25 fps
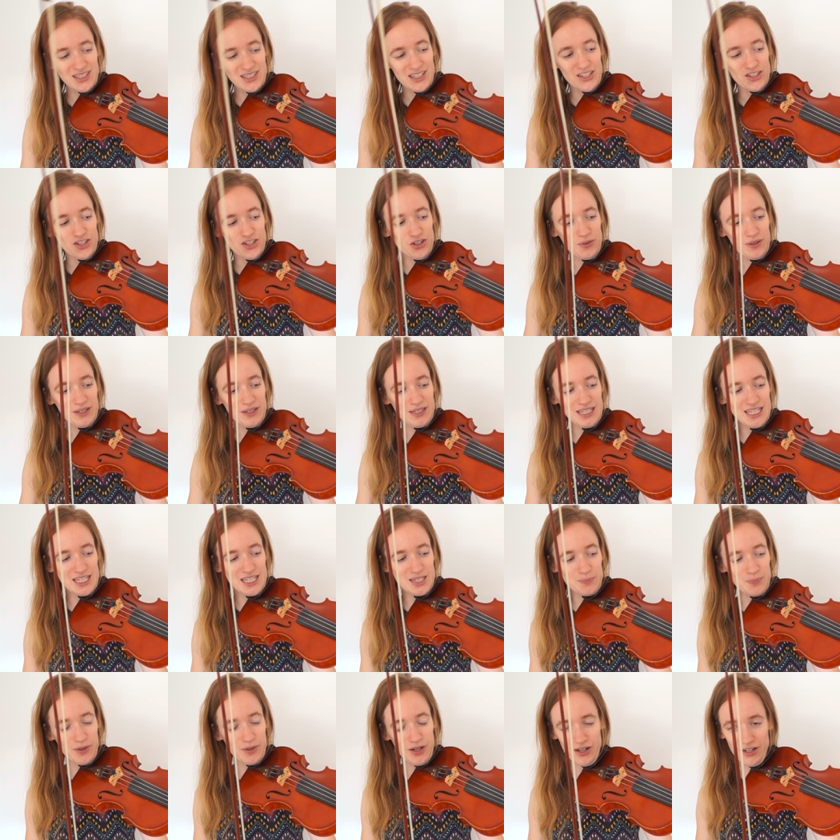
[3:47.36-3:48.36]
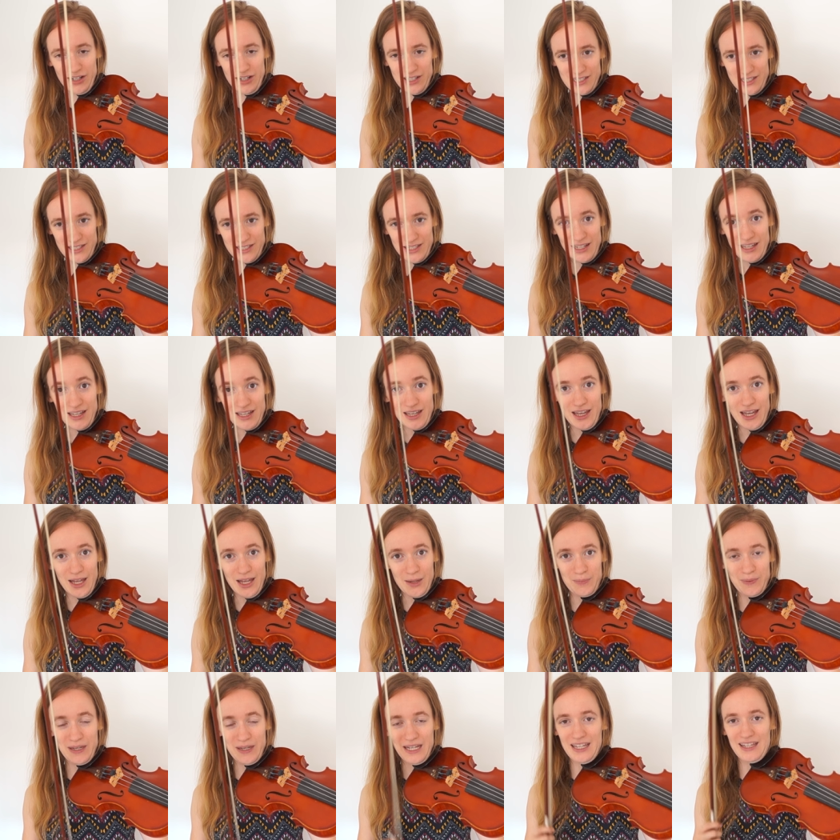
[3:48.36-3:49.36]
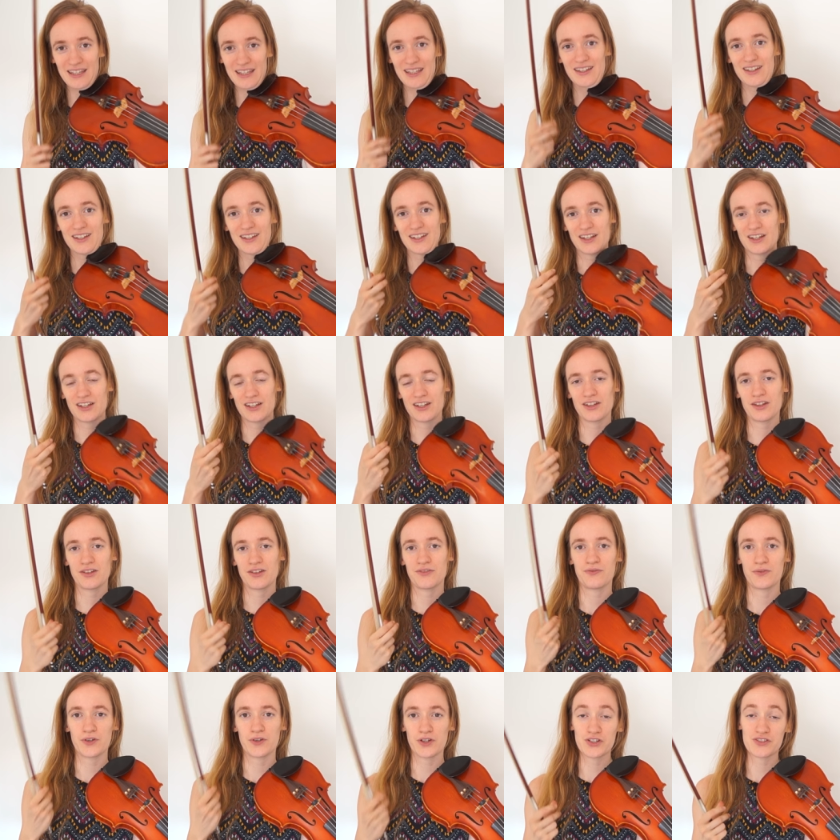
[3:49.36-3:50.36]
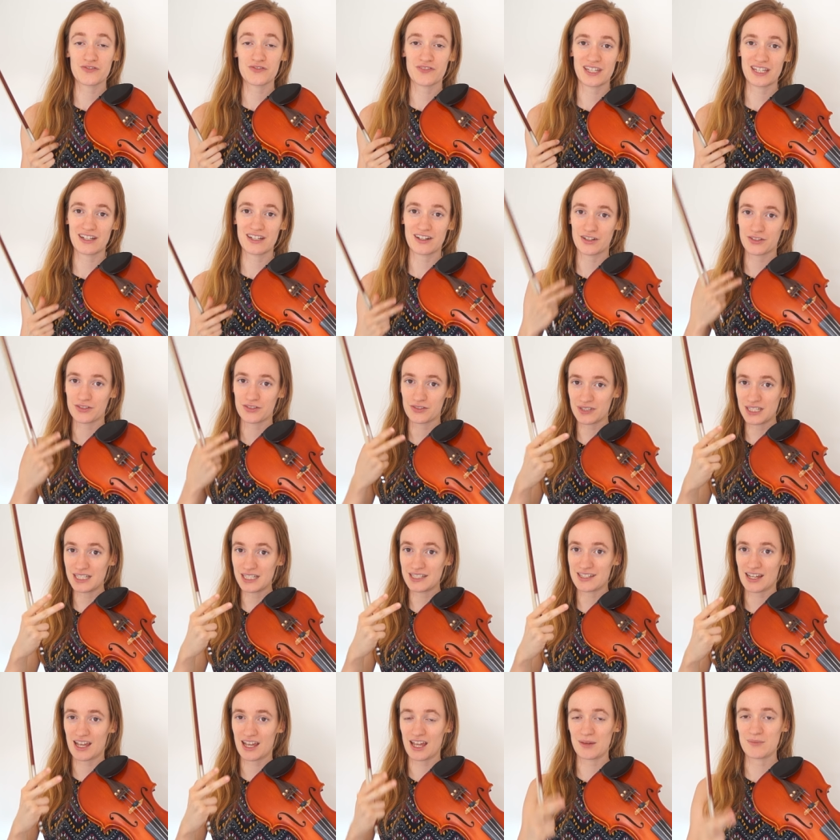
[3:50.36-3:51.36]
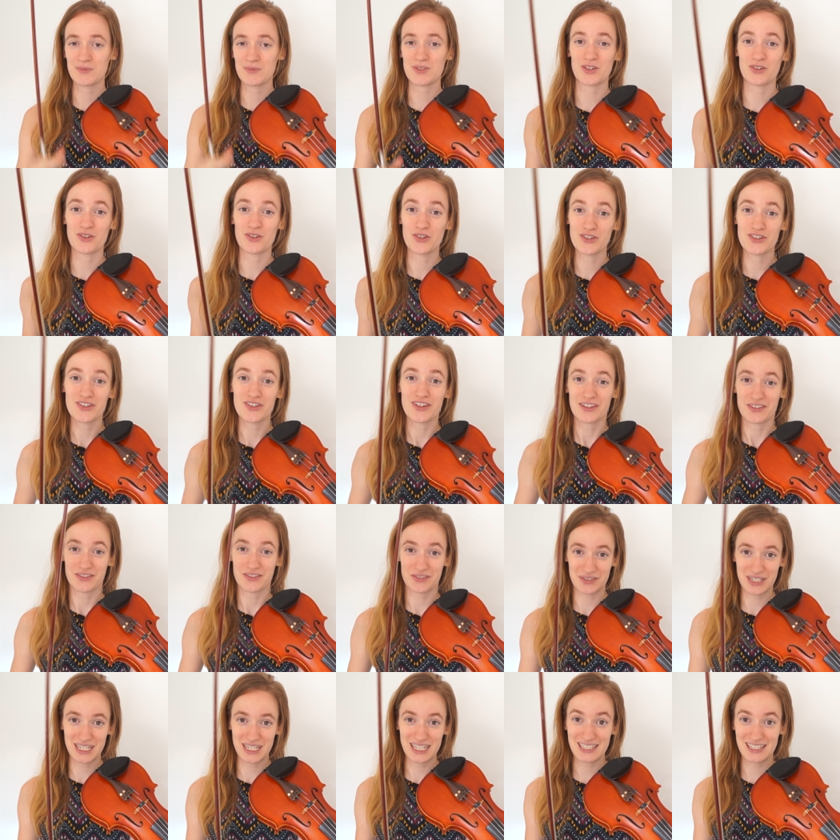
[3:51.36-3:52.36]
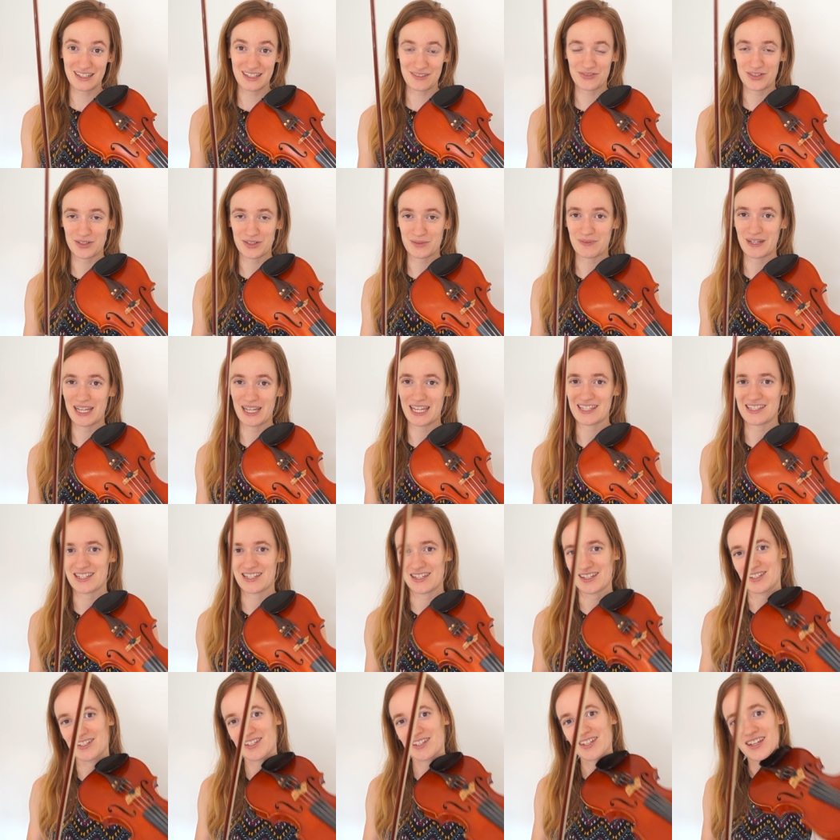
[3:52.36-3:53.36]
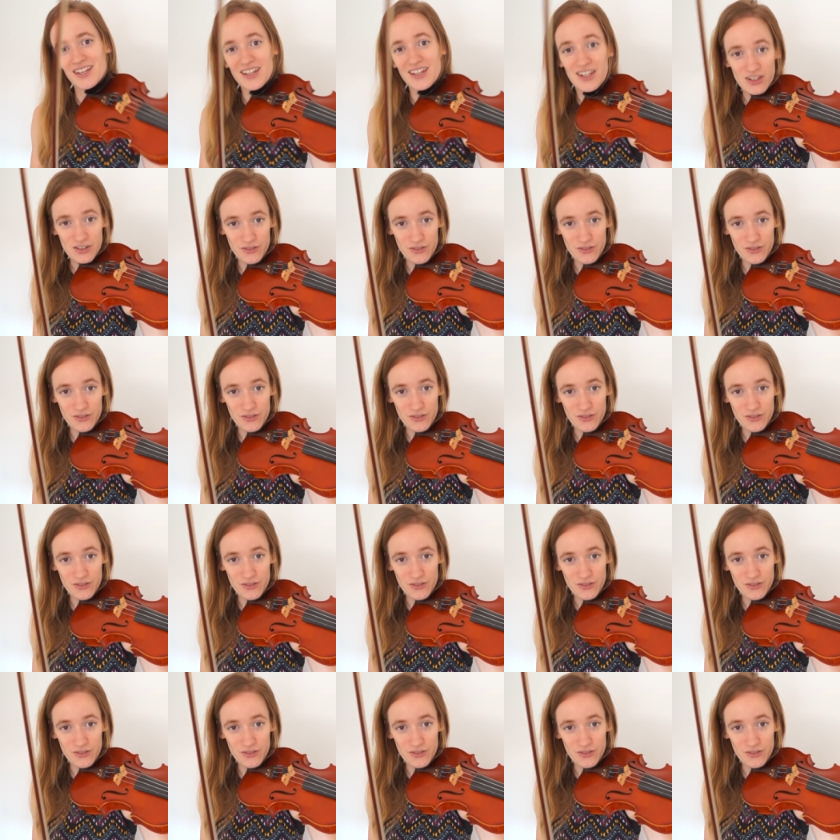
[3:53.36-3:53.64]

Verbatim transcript: So in this part, I play a first finger three times on three different places.